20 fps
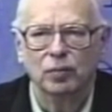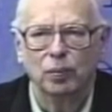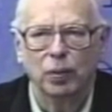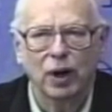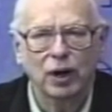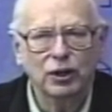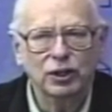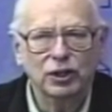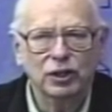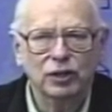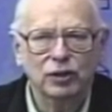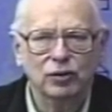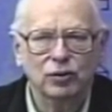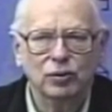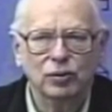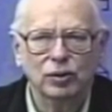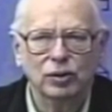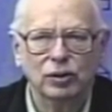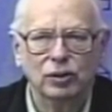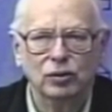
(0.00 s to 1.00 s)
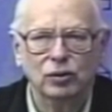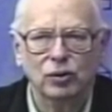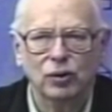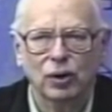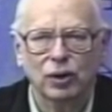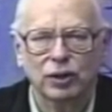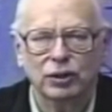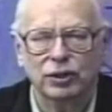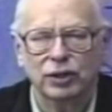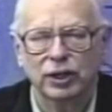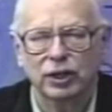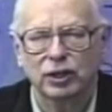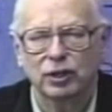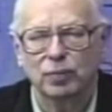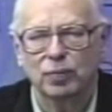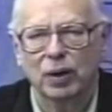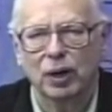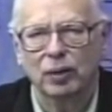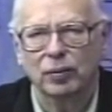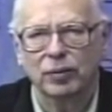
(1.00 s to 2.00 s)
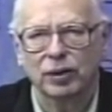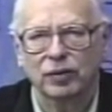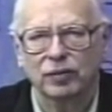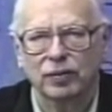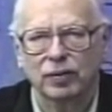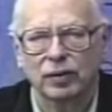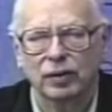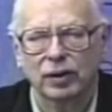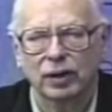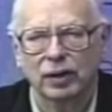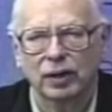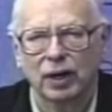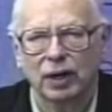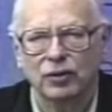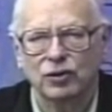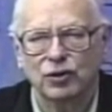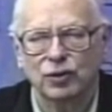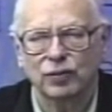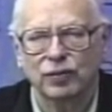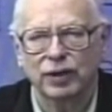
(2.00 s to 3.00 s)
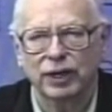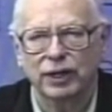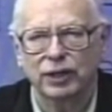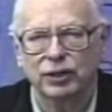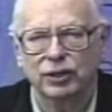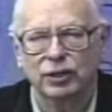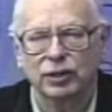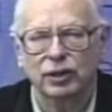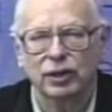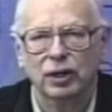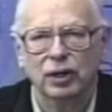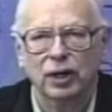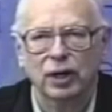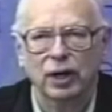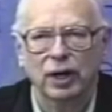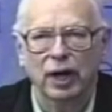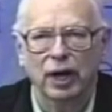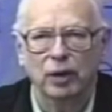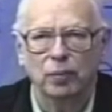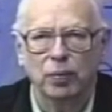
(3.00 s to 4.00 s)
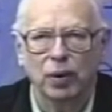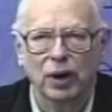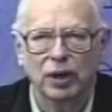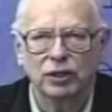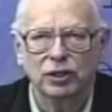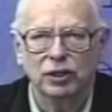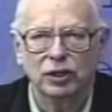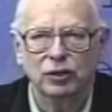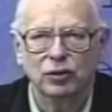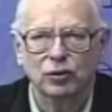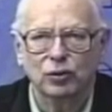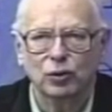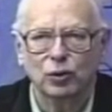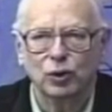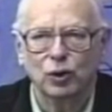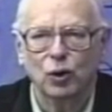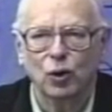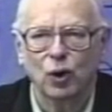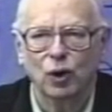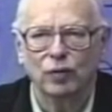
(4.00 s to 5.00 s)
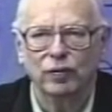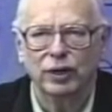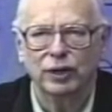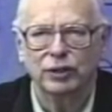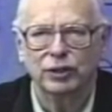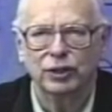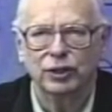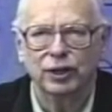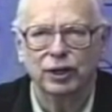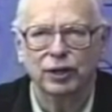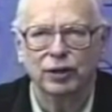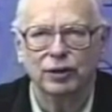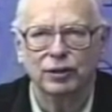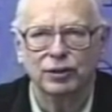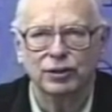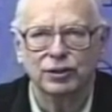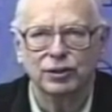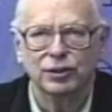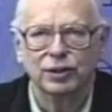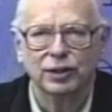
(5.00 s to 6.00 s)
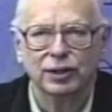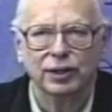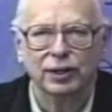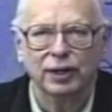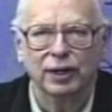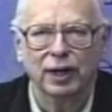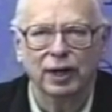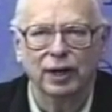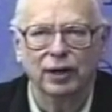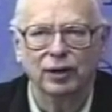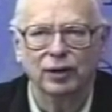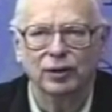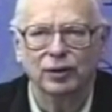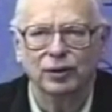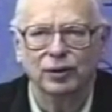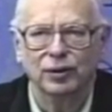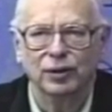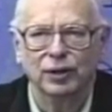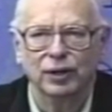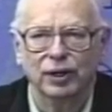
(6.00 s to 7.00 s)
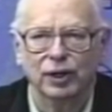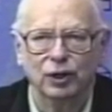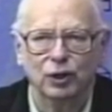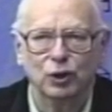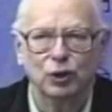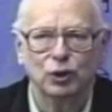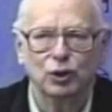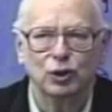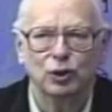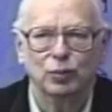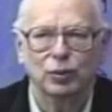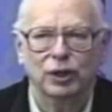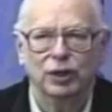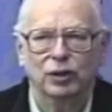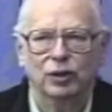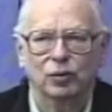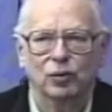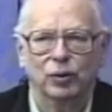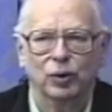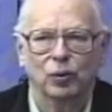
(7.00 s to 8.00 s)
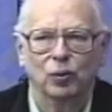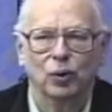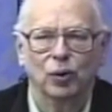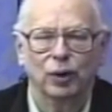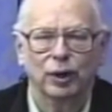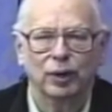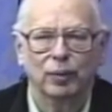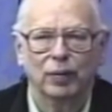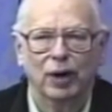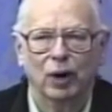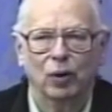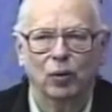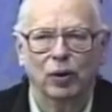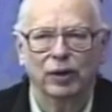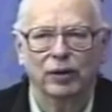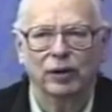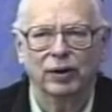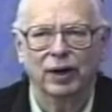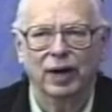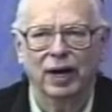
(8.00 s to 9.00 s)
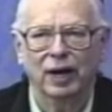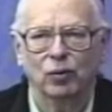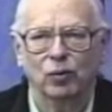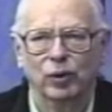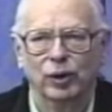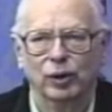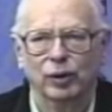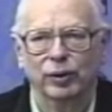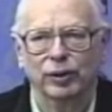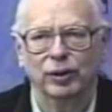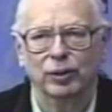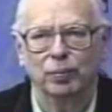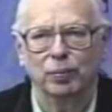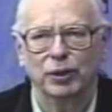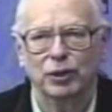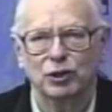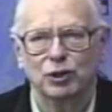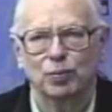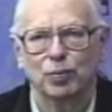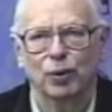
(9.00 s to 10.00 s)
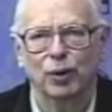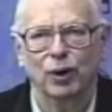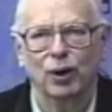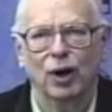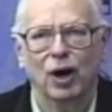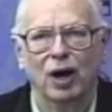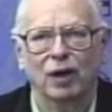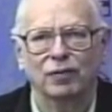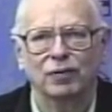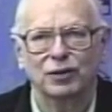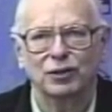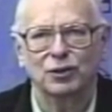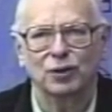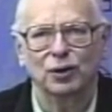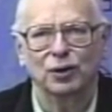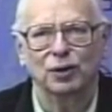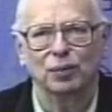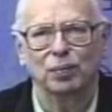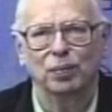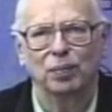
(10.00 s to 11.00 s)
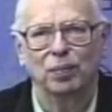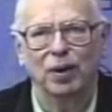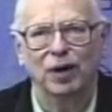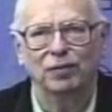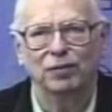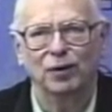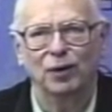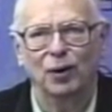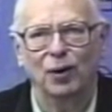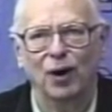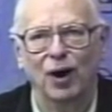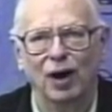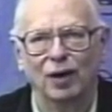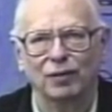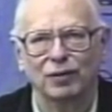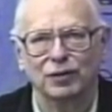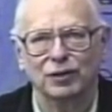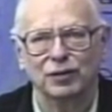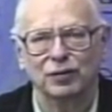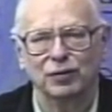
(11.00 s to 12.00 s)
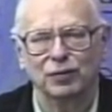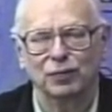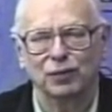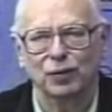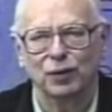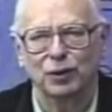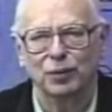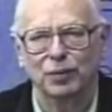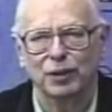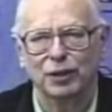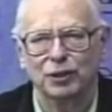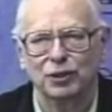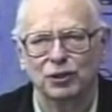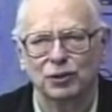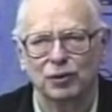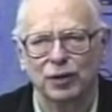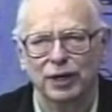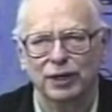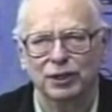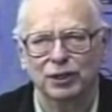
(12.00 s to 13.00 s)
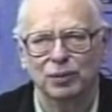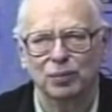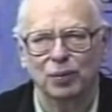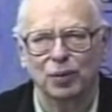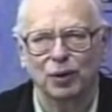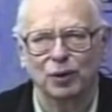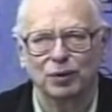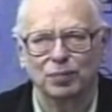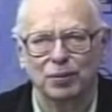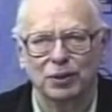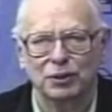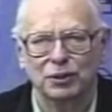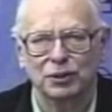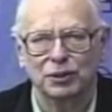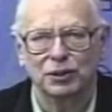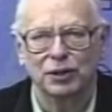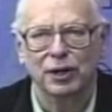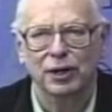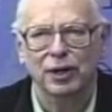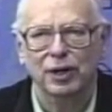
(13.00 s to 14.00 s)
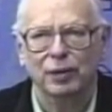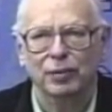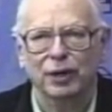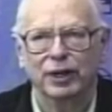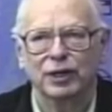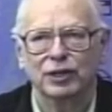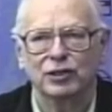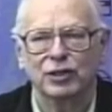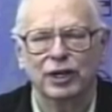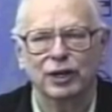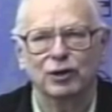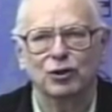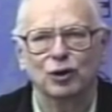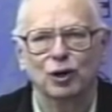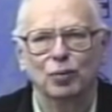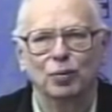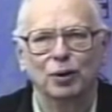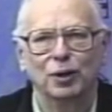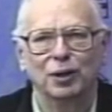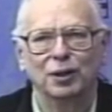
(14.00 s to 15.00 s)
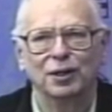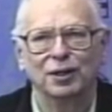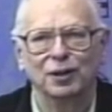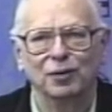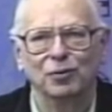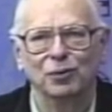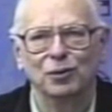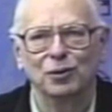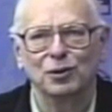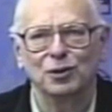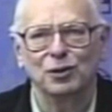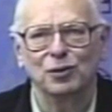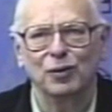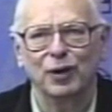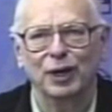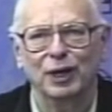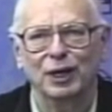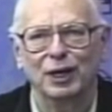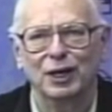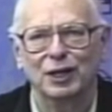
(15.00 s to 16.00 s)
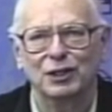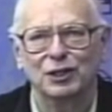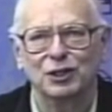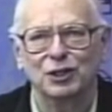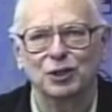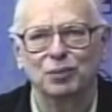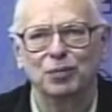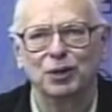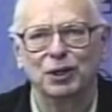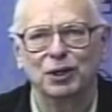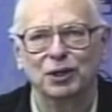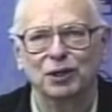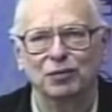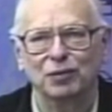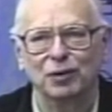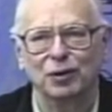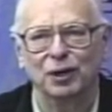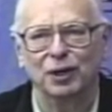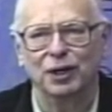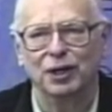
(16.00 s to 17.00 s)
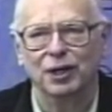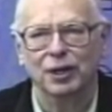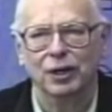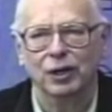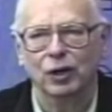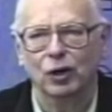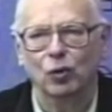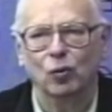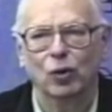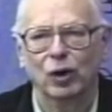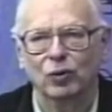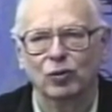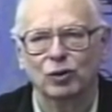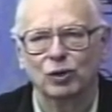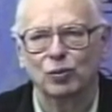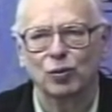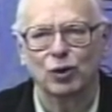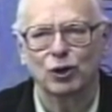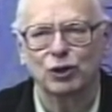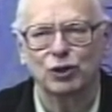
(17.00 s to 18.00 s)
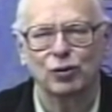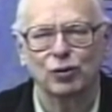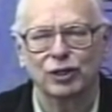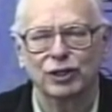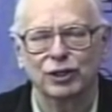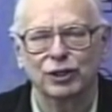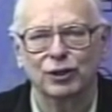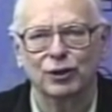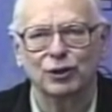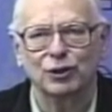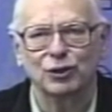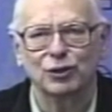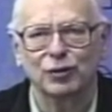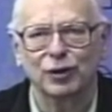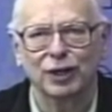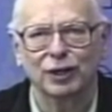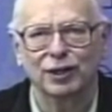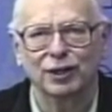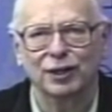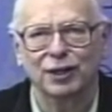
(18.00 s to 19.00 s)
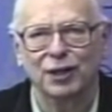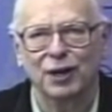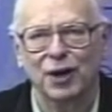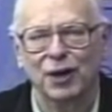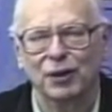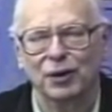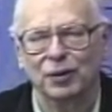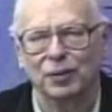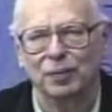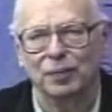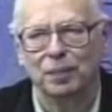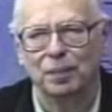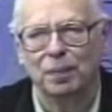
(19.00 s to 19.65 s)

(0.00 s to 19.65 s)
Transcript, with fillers: partially through the New York State Department of Conservation and partially through the Corps of Engineers. Uh, it used to be that we worried about whether or not we were in the Pittsburgh office or the Buffalo office for administration purposes because they interpreted the rules and regulations a bit differently, and one was more stringent or strict than the other.